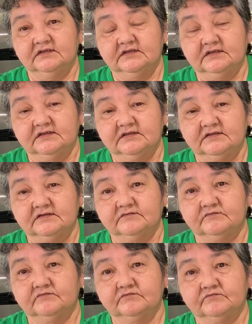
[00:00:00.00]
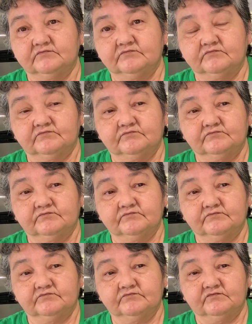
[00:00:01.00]
Do you remember making bread with your
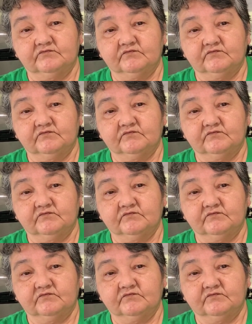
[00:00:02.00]
grandmother?